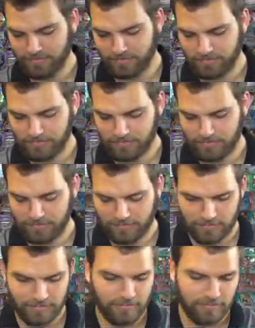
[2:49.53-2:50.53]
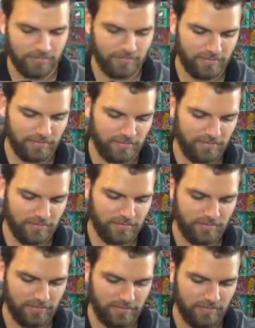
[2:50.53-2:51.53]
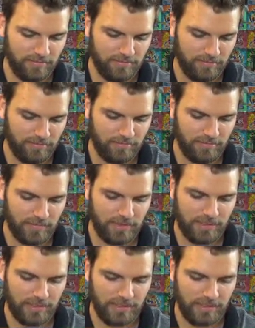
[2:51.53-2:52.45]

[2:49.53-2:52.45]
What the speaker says: No one is speaking in this clip.